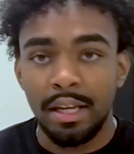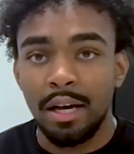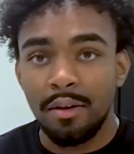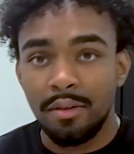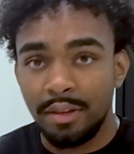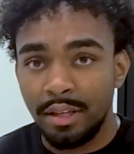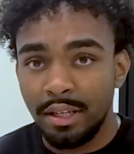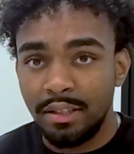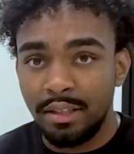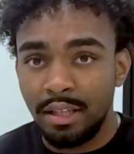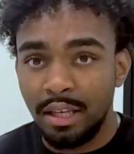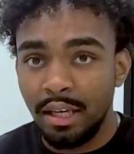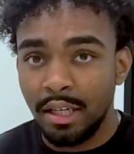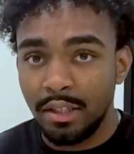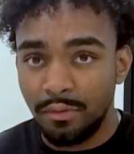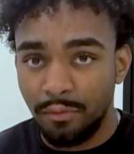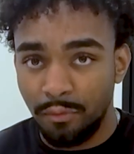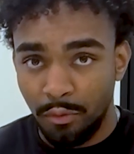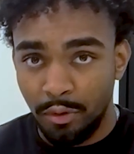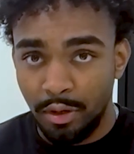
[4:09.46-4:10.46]
Now this thing
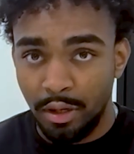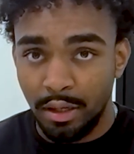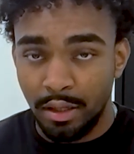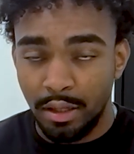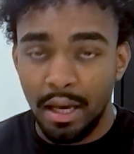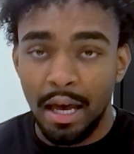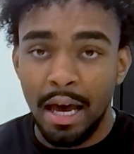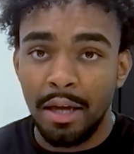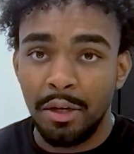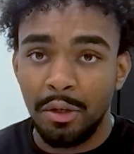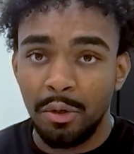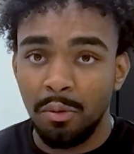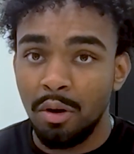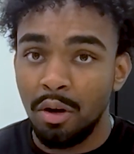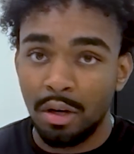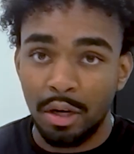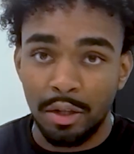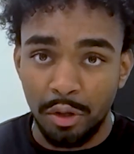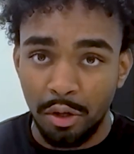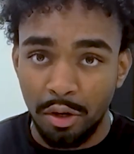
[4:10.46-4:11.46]
is free. I do it
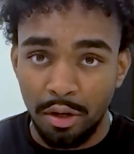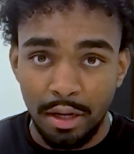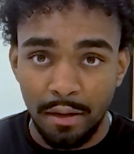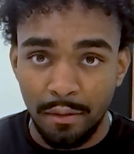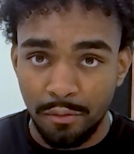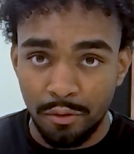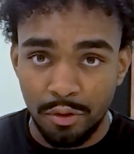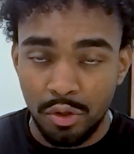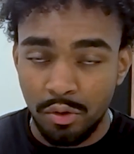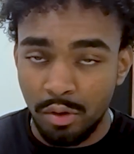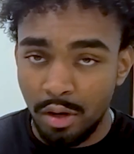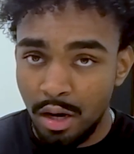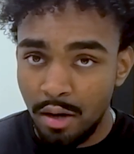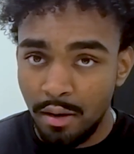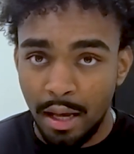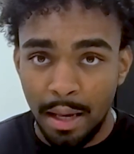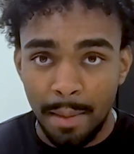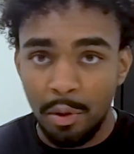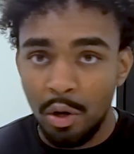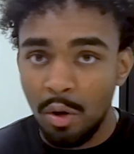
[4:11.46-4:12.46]
on a 30-day free trial.
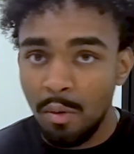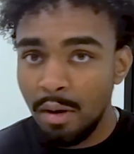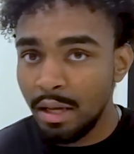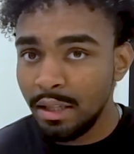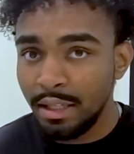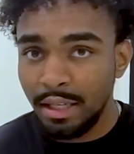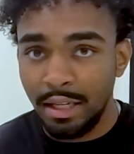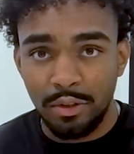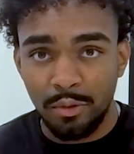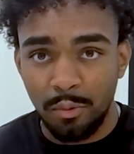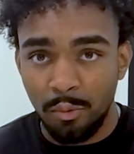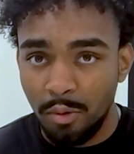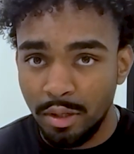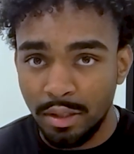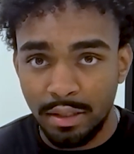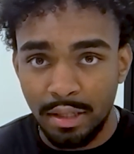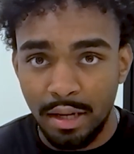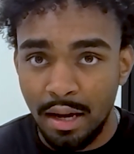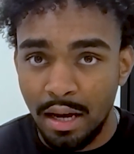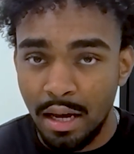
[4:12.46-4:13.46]
I pull my leads one
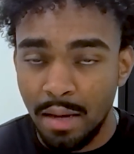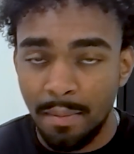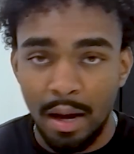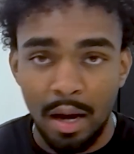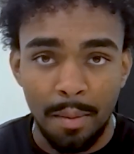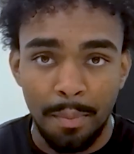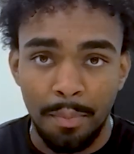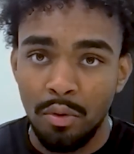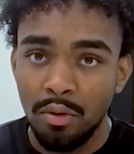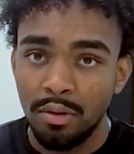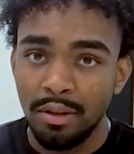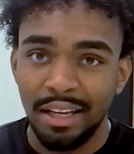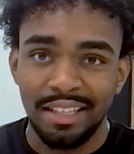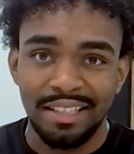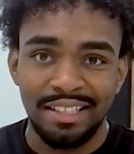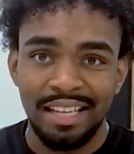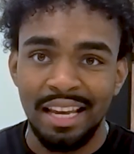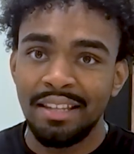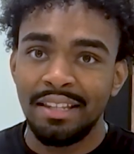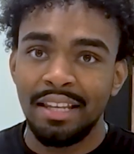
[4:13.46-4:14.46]
time. I'll pull
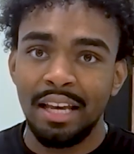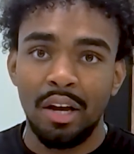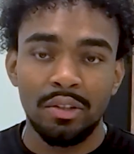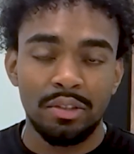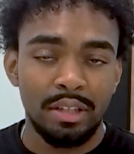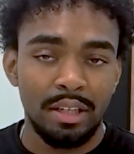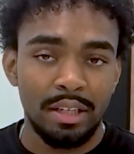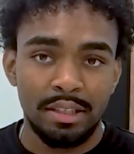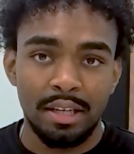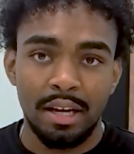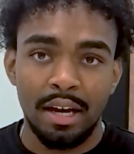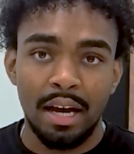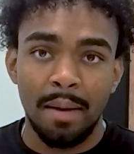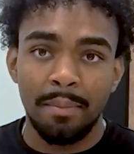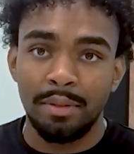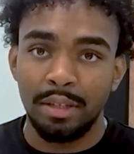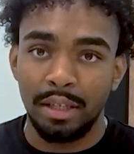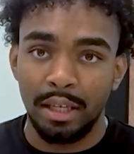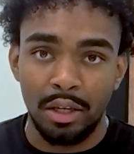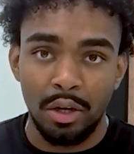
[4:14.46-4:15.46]
like 10,000 at a time
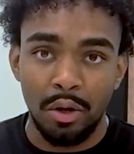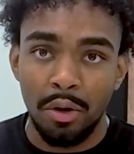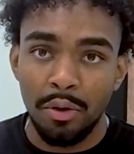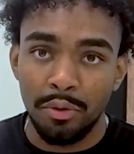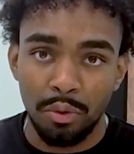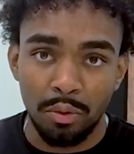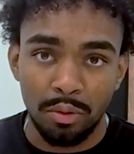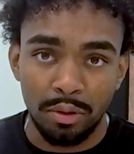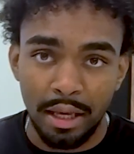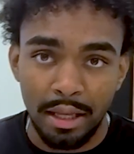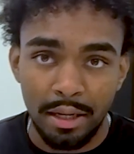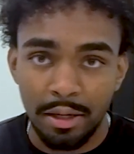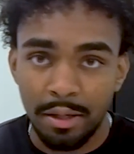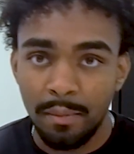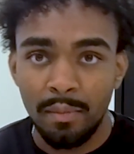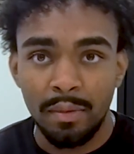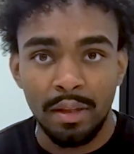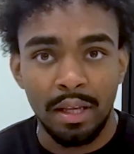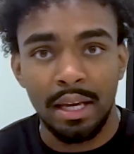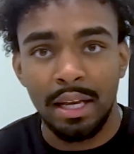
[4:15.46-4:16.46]
to get going through
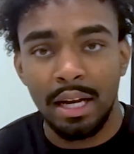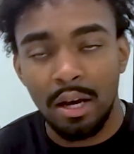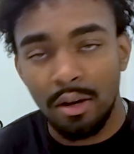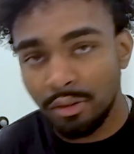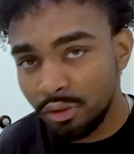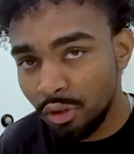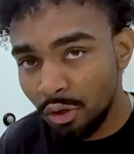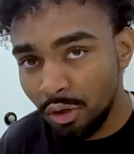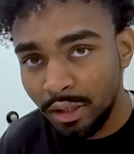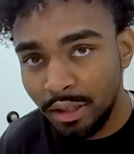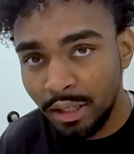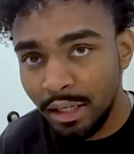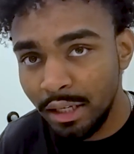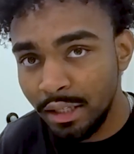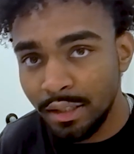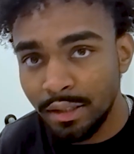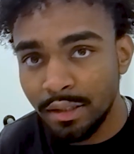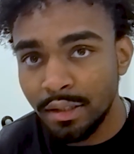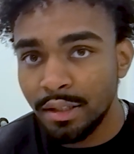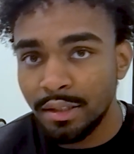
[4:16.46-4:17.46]
later, and I'll start
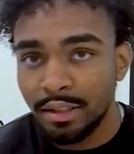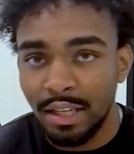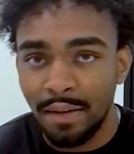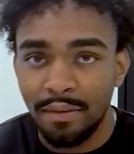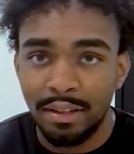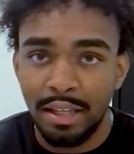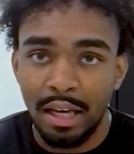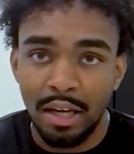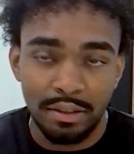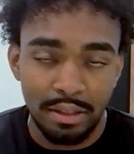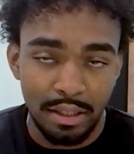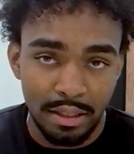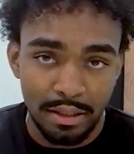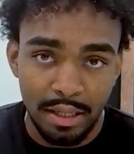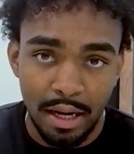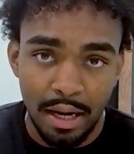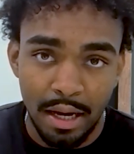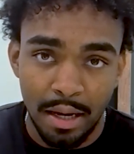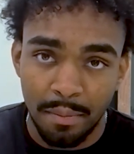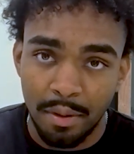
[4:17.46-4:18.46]
cleaning 7,000 at a
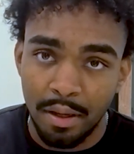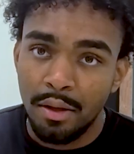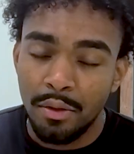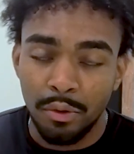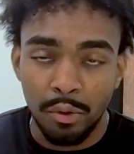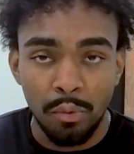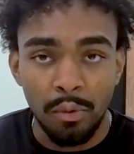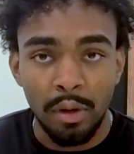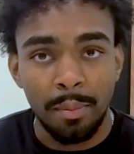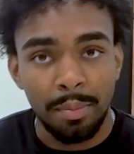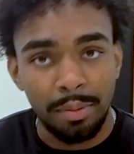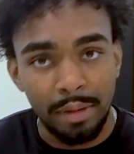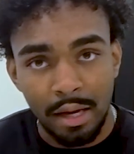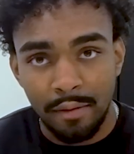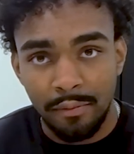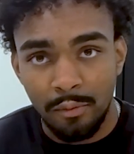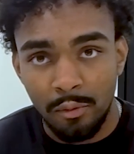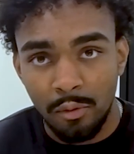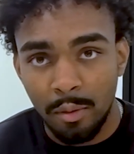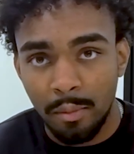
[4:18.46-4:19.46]
time through a
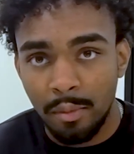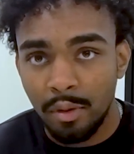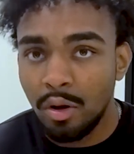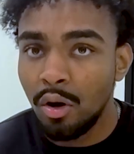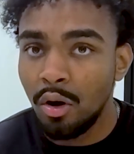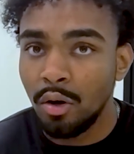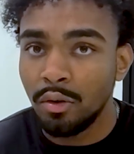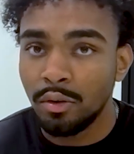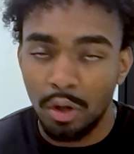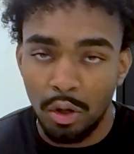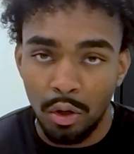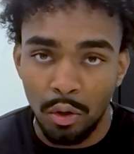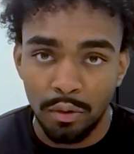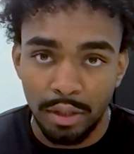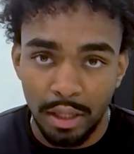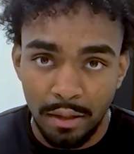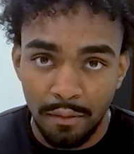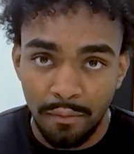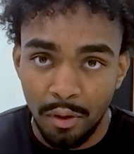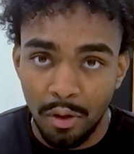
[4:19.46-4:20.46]
platform called Cold
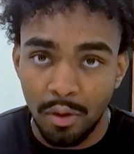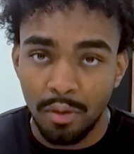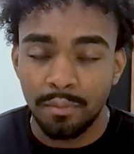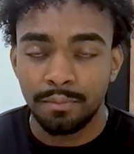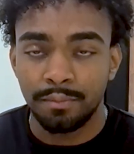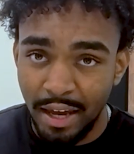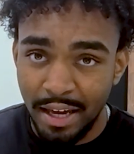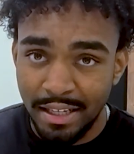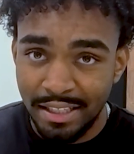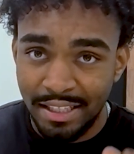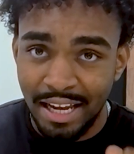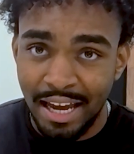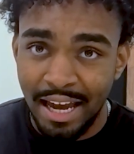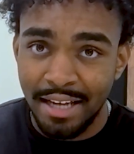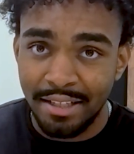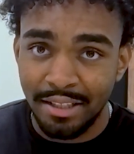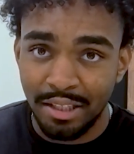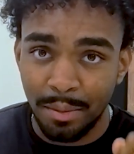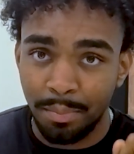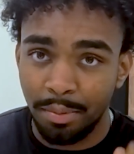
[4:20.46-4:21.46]
Info.
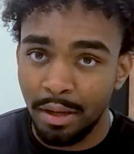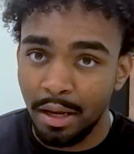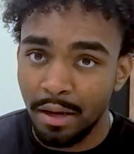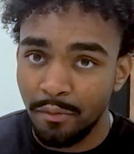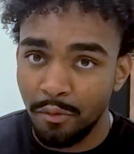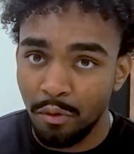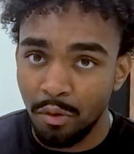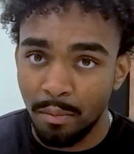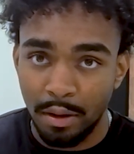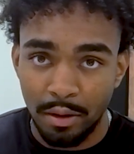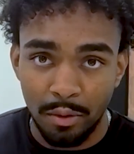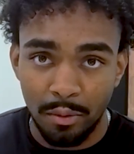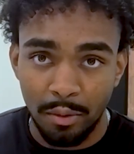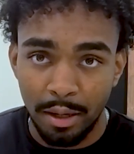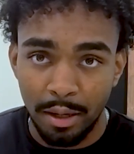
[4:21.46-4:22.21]
Fantastic platform, by the